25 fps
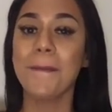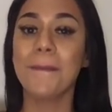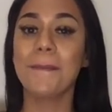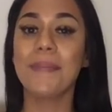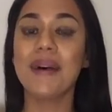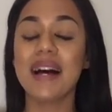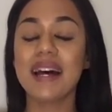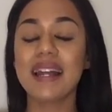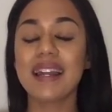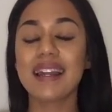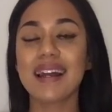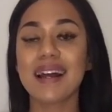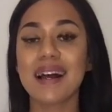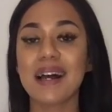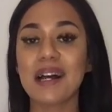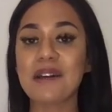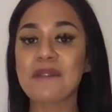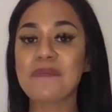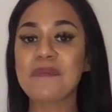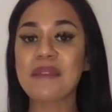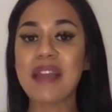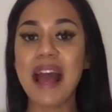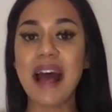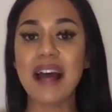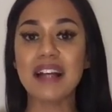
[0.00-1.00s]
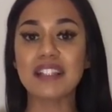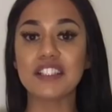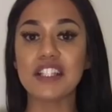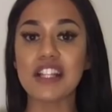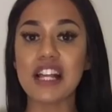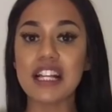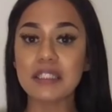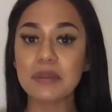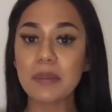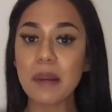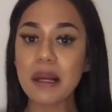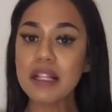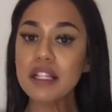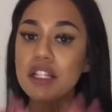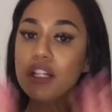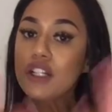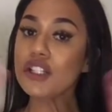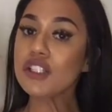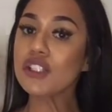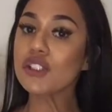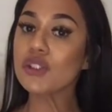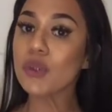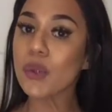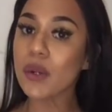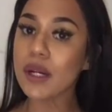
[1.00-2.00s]
But, yeah. So, that's my
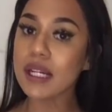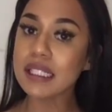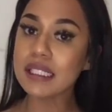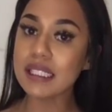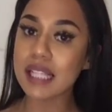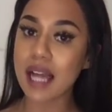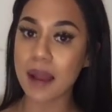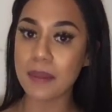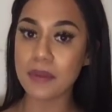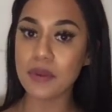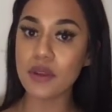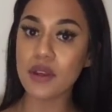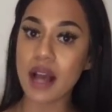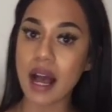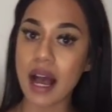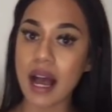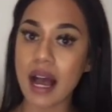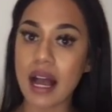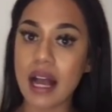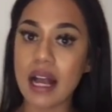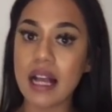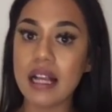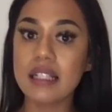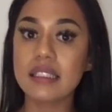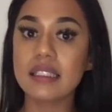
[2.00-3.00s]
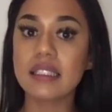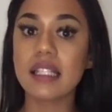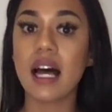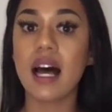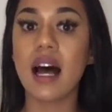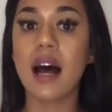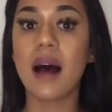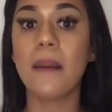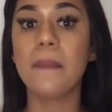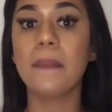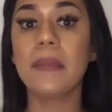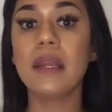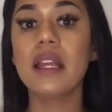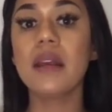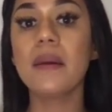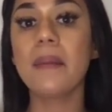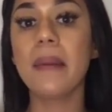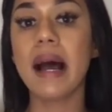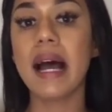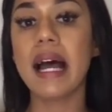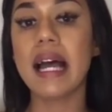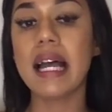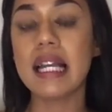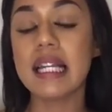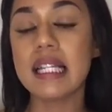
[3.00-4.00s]
little story time, you guys. Me and
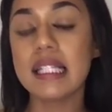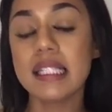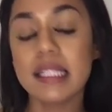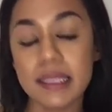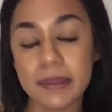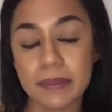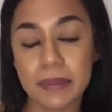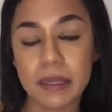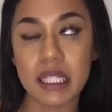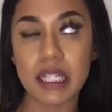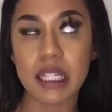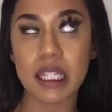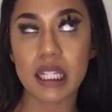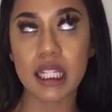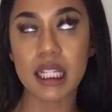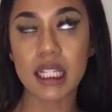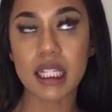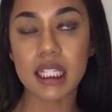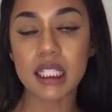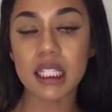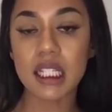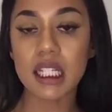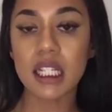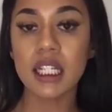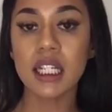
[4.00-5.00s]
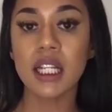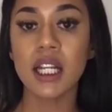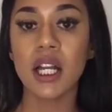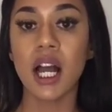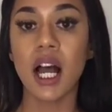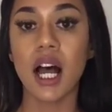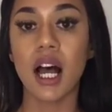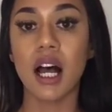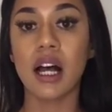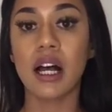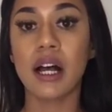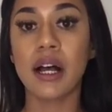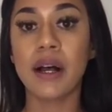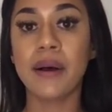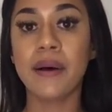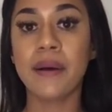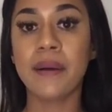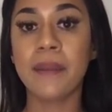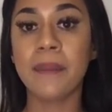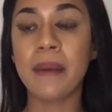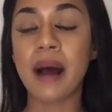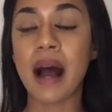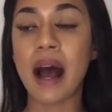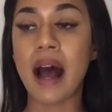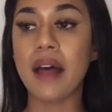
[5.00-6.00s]
my husband.
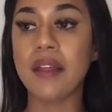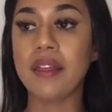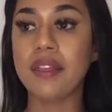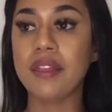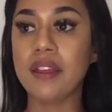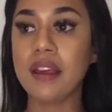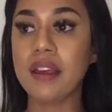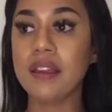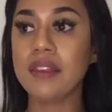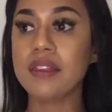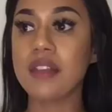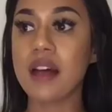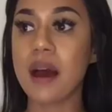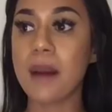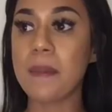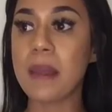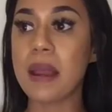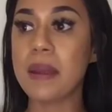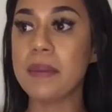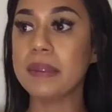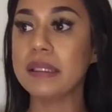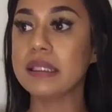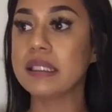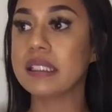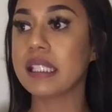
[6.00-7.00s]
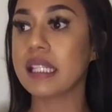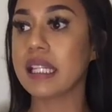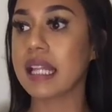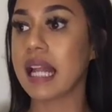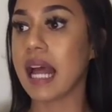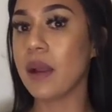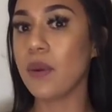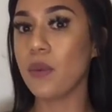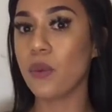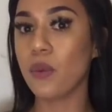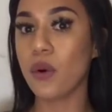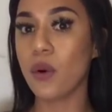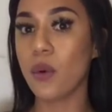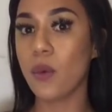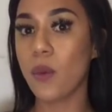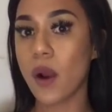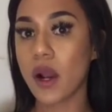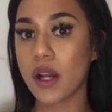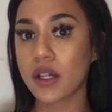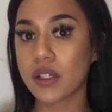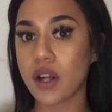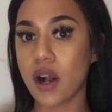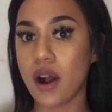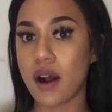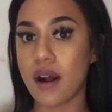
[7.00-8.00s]
I think that maybe tonight we'll
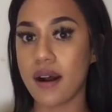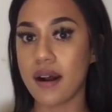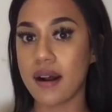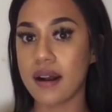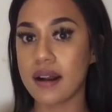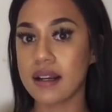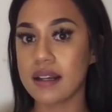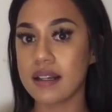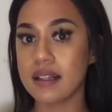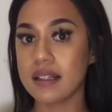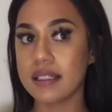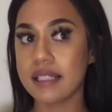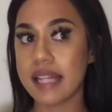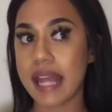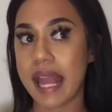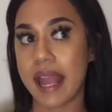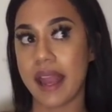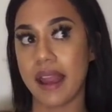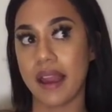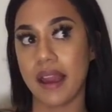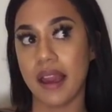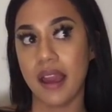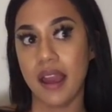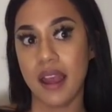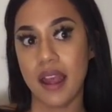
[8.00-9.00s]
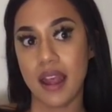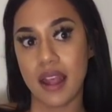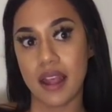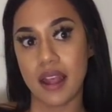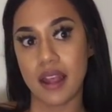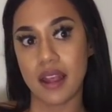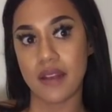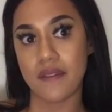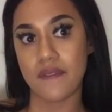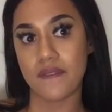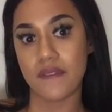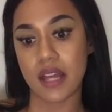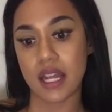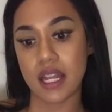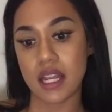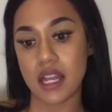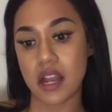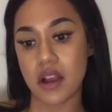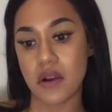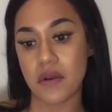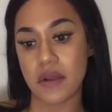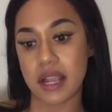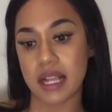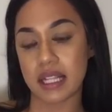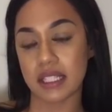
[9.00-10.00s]
work on a
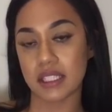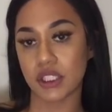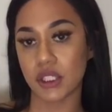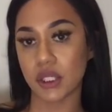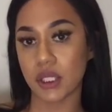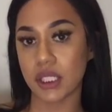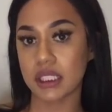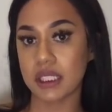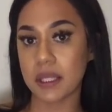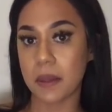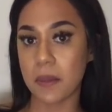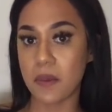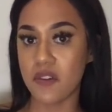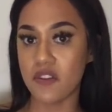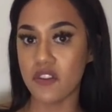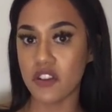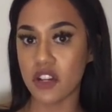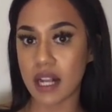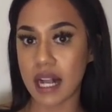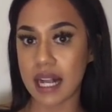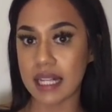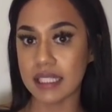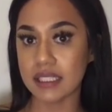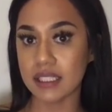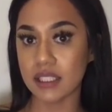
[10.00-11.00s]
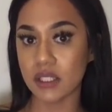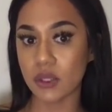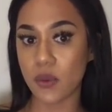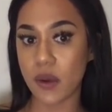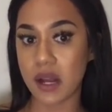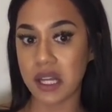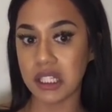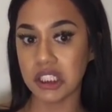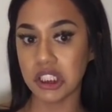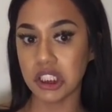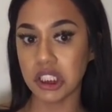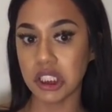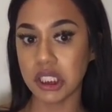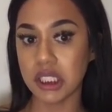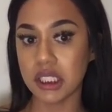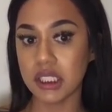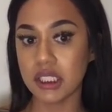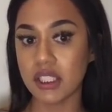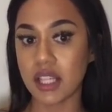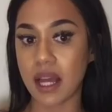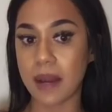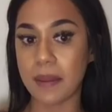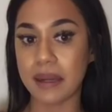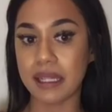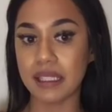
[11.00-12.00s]
video answering some of your guys'
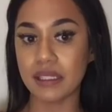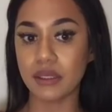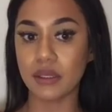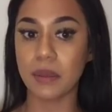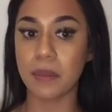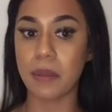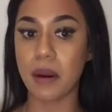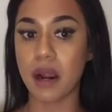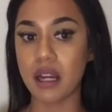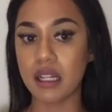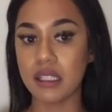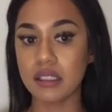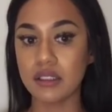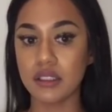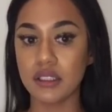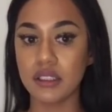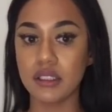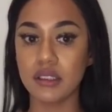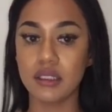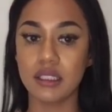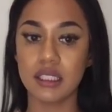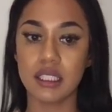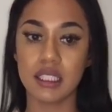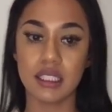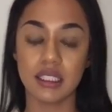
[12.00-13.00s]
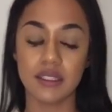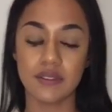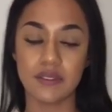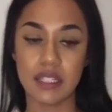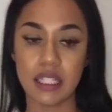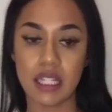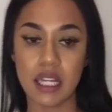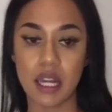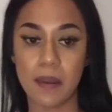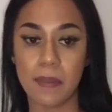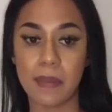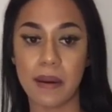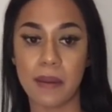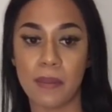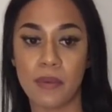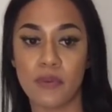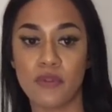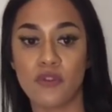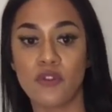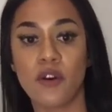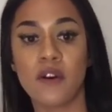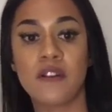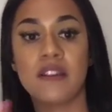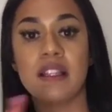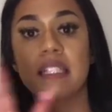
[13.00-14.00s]
questions. I might do a part two to this video. But
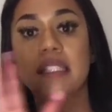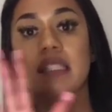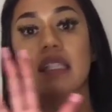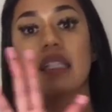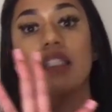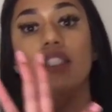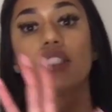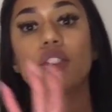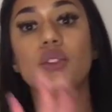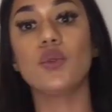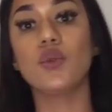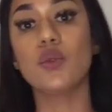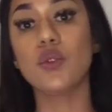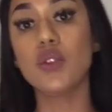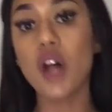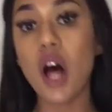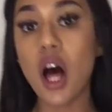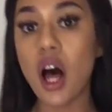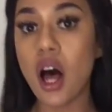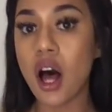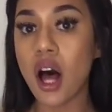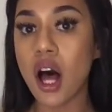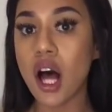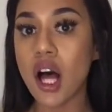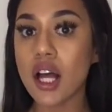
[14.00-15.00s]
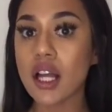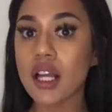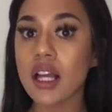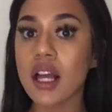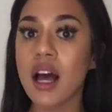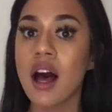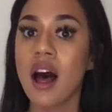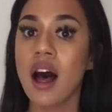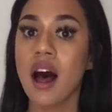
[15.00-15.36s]
before this gets too long,